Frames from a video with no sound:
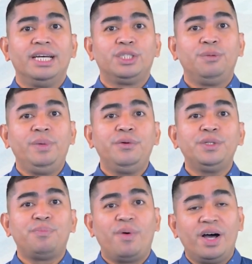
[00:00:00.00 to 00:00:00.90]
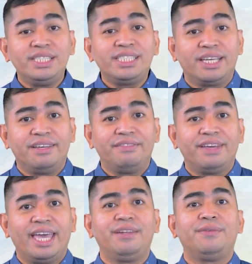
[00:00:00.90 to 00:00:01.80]
To be responsive
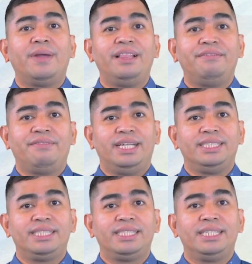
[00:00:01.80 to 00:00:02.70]
and relevant,